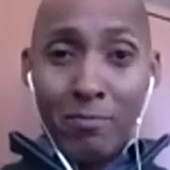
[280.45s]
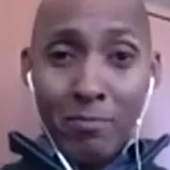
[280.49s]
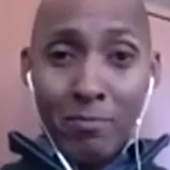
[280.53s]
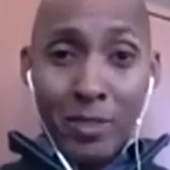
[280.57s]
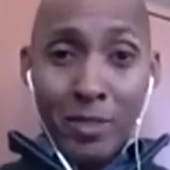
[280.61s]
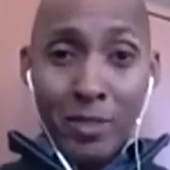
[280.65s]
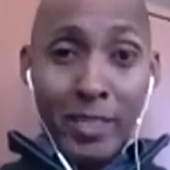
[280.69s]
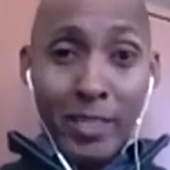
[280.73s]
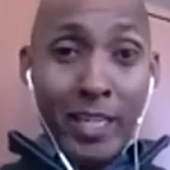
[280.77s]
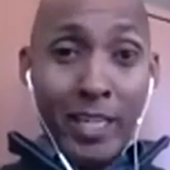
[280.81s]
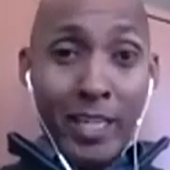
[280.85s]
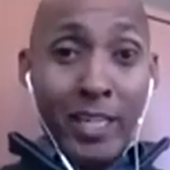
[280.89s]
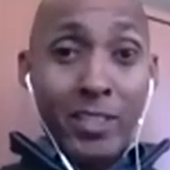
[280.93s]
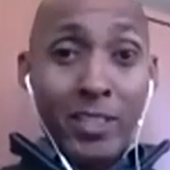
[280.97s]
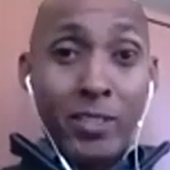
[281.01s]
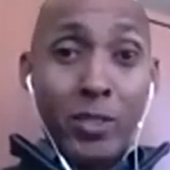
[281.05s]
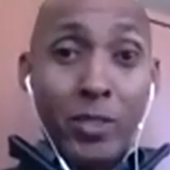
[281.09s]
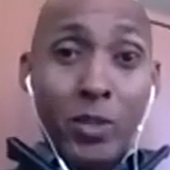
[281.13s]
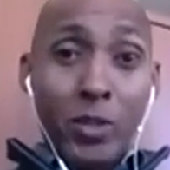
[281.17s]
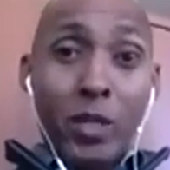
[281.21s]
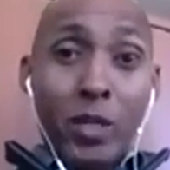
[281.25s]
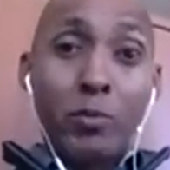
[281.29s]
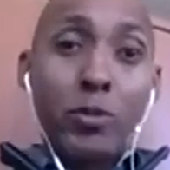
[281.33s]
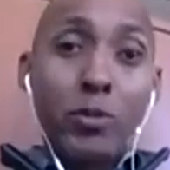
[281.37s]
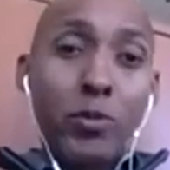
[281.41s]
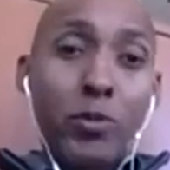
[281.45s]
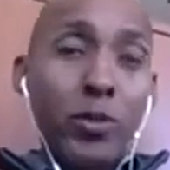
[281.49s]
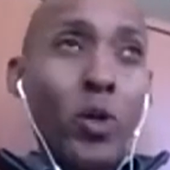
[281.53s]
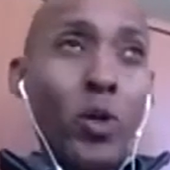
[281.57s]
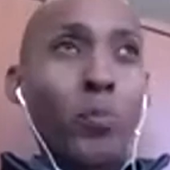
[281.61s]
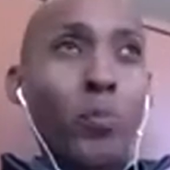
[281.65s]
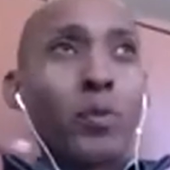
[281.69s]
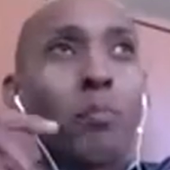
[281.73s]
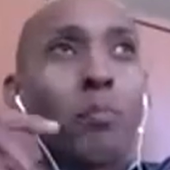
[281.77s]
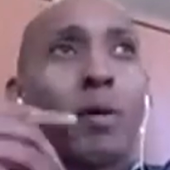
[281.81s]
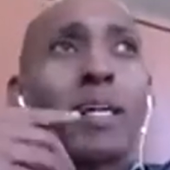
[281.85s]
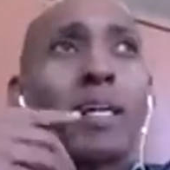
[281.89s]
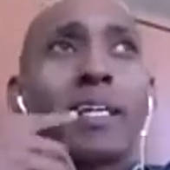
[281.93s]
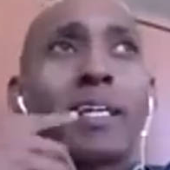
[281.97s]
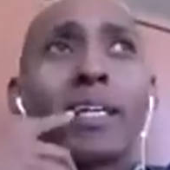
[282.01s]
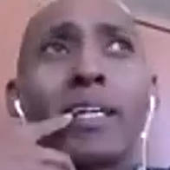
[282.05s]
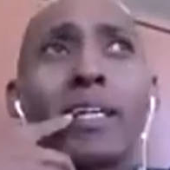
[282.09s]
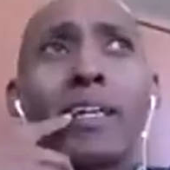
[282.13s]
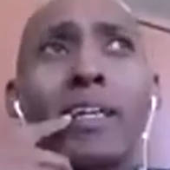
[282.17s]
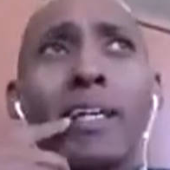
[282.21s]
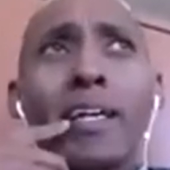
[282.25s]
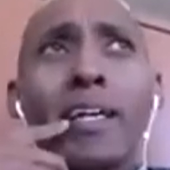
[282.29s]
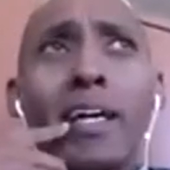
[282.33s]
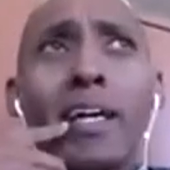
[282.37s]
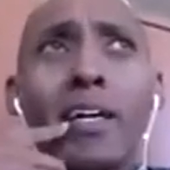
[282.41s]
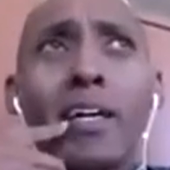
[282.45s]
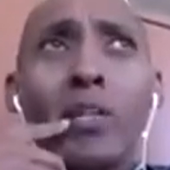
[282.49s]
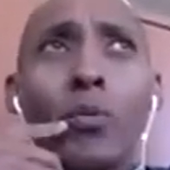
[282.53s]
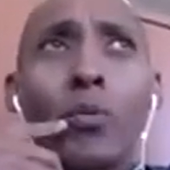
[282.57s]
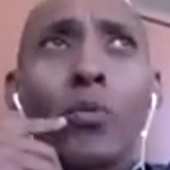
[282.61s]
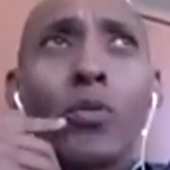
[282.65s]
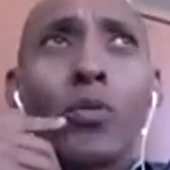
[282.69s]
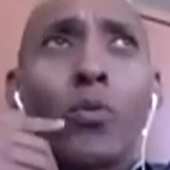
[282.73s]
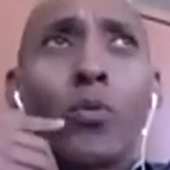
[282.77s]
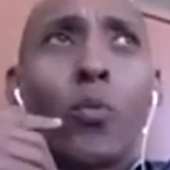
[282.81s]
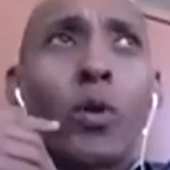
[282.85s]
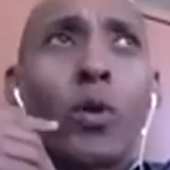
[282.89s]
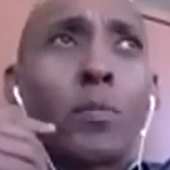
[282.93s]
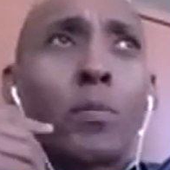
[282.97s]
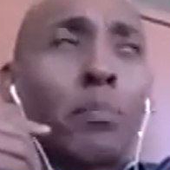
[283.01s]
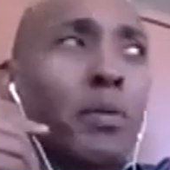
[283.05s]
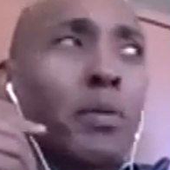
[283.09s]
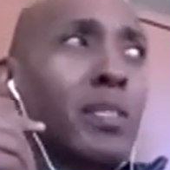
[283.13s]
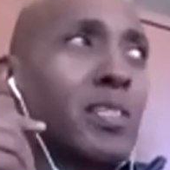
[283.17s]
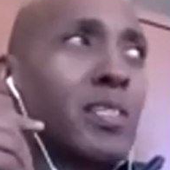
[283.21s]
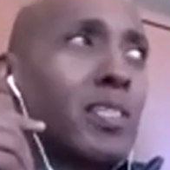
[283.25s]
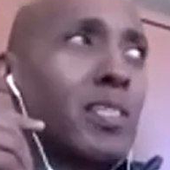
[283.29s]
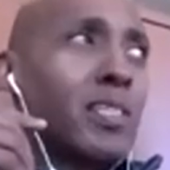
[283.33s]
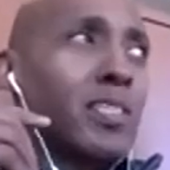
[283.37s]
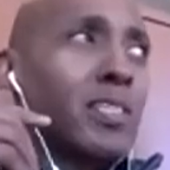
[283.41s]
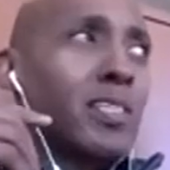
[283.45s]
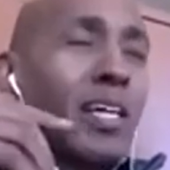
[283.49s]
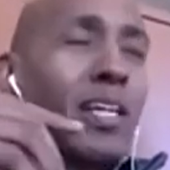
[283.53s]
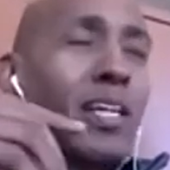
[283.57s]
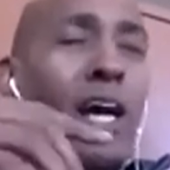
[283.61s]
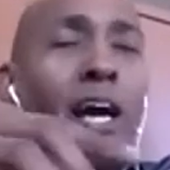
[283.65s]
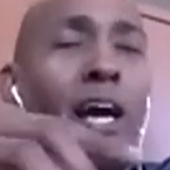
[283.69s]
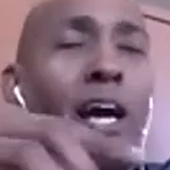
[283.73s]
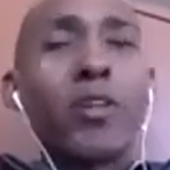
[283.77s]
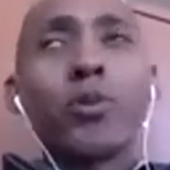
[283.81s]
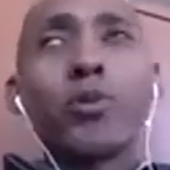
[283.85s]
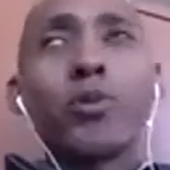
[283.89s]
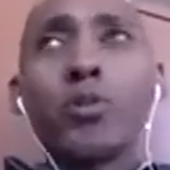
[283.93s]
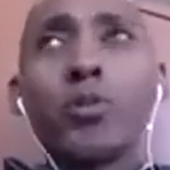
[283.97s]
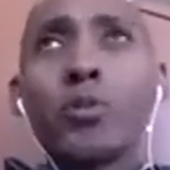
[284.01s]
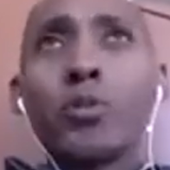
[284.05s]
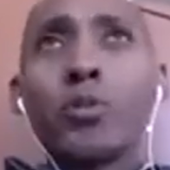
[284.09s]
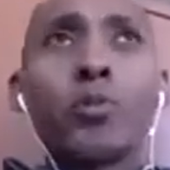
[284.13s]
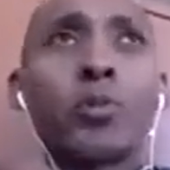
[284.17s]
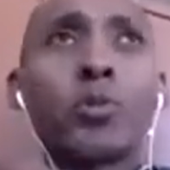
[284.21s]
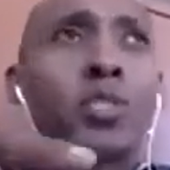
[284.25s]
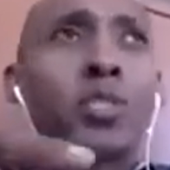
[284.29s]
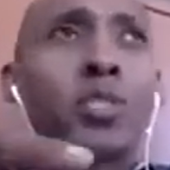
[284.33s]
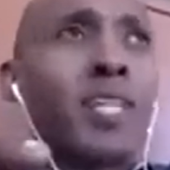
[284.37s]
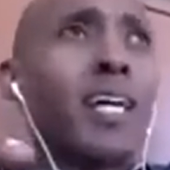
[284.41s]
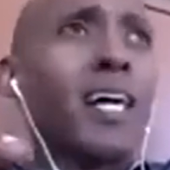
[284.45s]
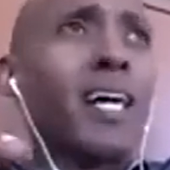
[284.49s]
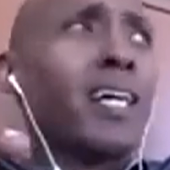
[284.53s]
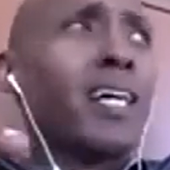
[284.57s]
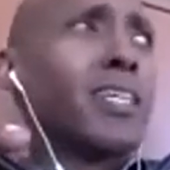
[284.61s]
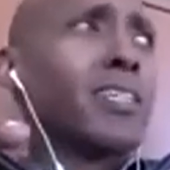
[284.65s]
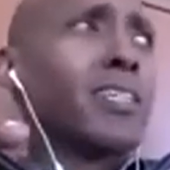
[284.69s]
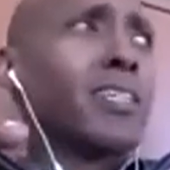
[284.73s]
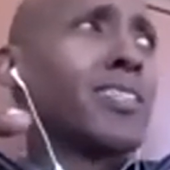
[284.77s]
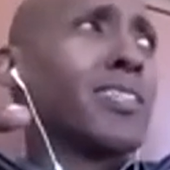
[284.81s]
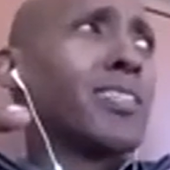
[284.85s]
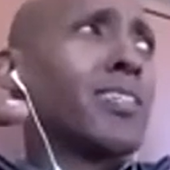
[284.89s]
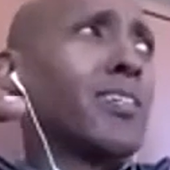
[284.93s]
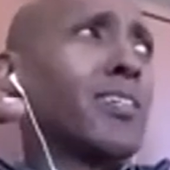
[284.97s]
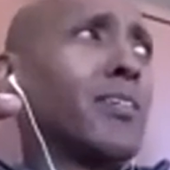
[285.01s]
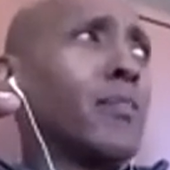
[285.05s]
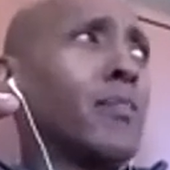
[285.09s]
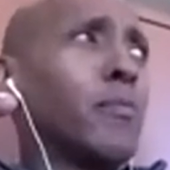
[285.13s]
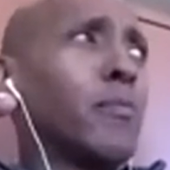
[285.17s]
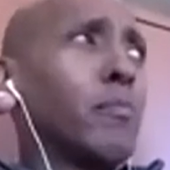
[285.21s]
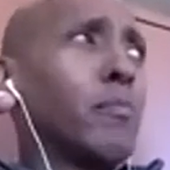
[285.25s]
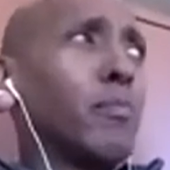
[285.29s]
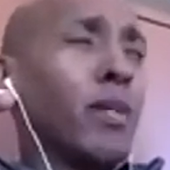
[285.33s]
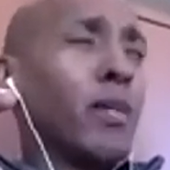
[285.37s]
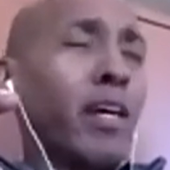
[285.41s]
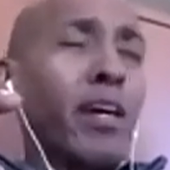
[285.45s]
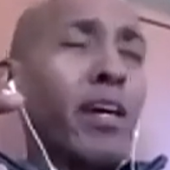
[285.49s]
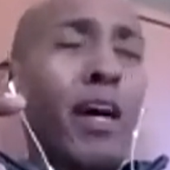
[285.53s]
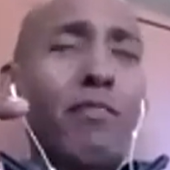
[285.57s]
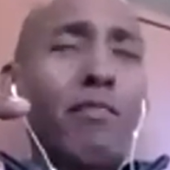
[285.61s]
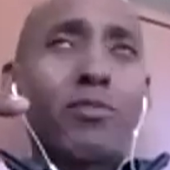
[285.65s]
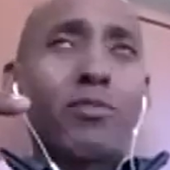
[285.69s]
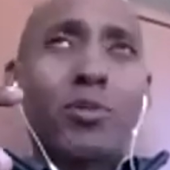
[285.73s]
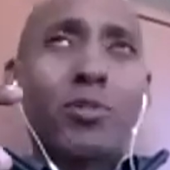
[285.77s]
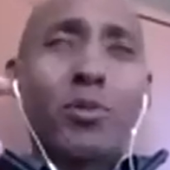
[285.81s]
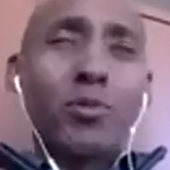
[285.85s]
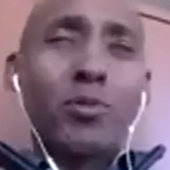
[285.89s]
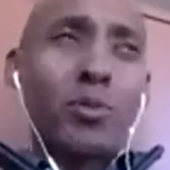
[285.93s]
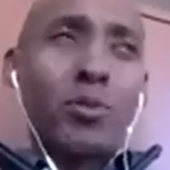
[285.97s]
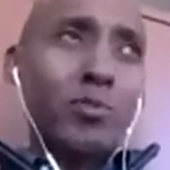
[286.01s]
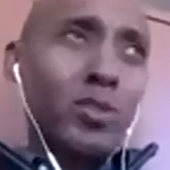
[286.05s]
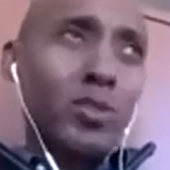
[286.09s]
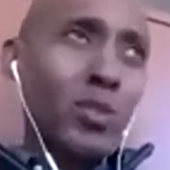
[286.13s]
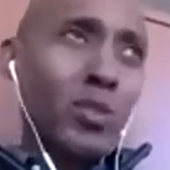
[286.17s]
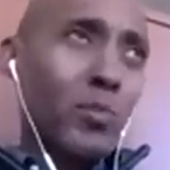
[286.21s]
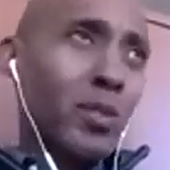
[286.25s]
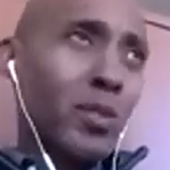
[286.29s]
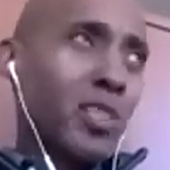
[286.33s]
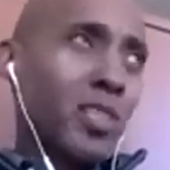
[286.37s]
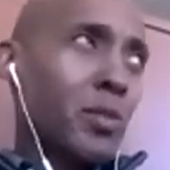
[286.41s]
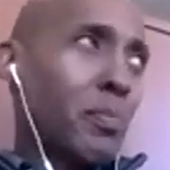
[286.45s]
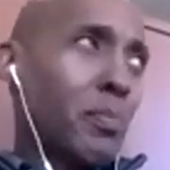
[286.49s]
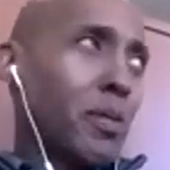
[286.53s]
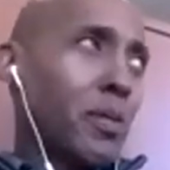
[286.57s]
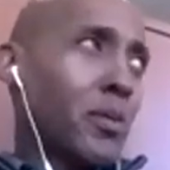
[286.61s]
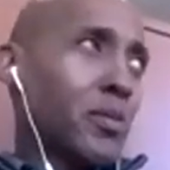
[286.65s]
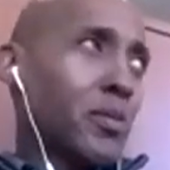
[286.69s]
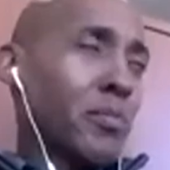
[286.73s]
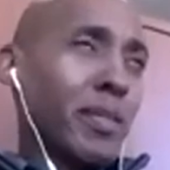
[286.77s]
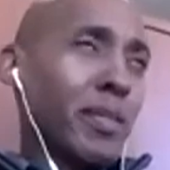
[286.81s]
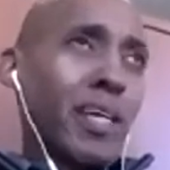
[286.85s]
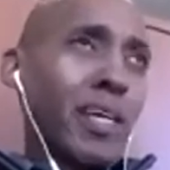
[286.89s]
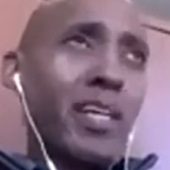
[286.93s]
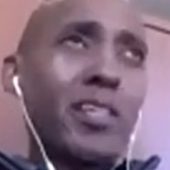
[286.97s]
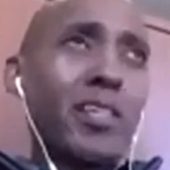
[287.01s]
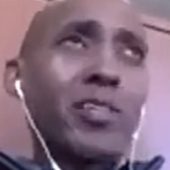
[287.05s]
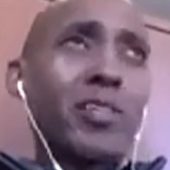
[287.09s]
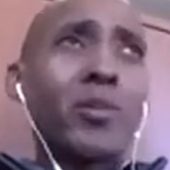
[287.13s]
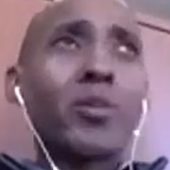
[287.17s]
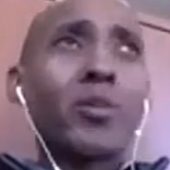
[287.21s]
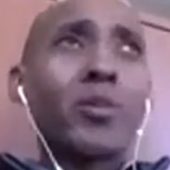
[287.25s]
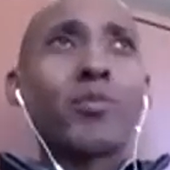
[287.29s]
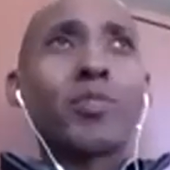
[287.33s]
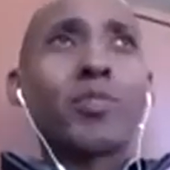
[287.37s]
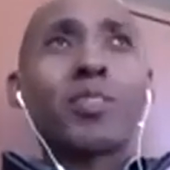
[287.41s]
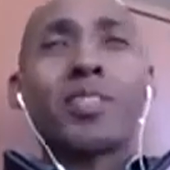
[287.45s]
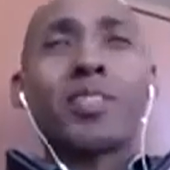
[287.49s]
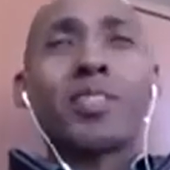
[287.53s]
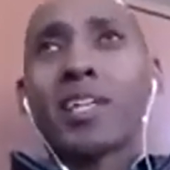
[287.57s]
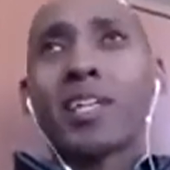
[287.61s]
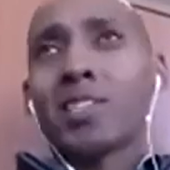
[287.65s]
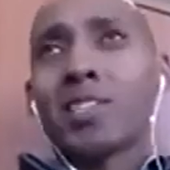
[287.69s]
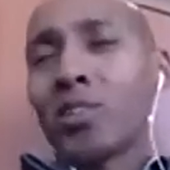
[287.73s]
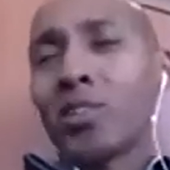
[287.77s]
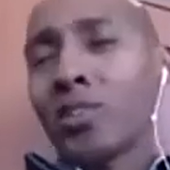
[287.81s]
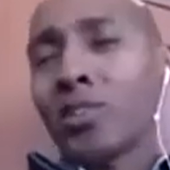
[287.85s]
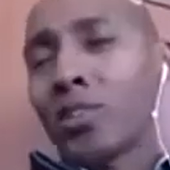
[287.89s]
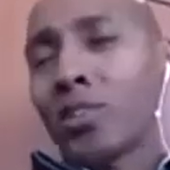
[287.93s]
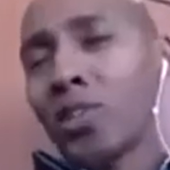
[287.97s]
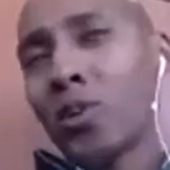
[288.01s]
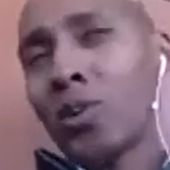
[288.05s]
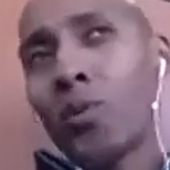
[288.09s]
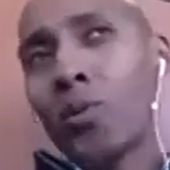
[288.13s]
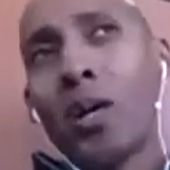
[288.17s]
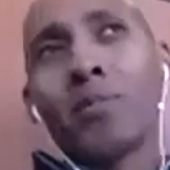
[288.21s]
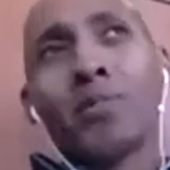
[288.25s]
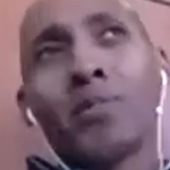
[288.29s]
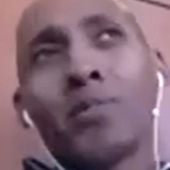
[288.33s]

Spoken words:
I'm like, hey, come and do the open mic. And the one piece is, I know you use slides, but I've told so many speakers, I'm like, hey, you don't know if the tech's going to go out.